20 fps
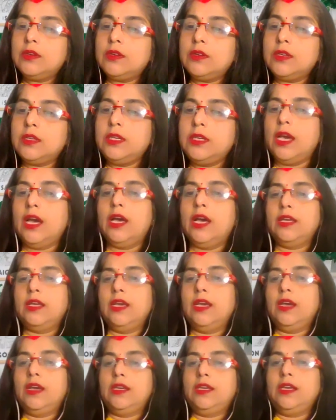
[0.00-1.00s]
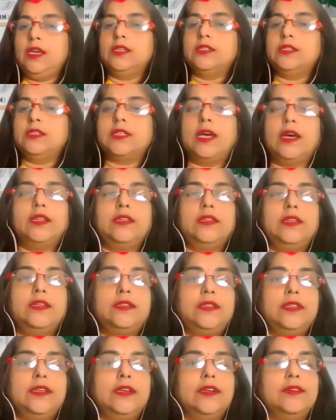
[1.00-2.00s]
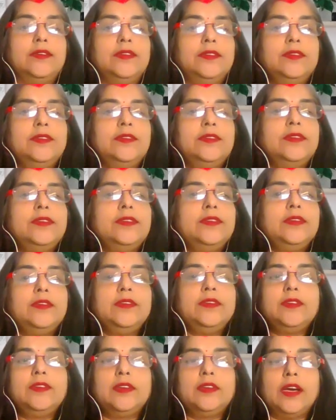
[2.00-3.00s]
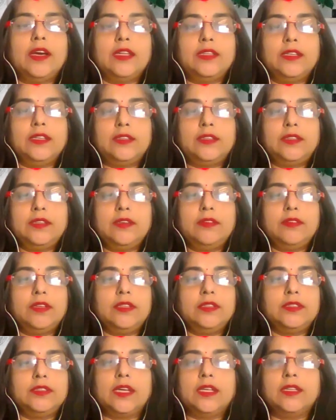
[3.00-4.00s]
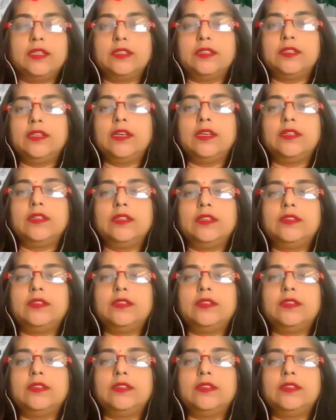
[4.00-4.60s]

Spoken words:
Yeah, yes, Aditya. Aditya, where is Aditya?